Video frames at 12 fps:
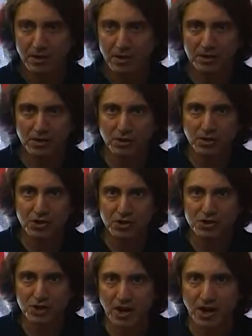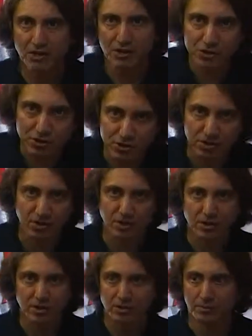Mentally challenged uh,
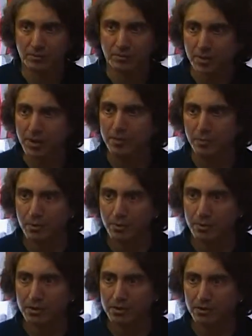Moron, uh, idiot, people,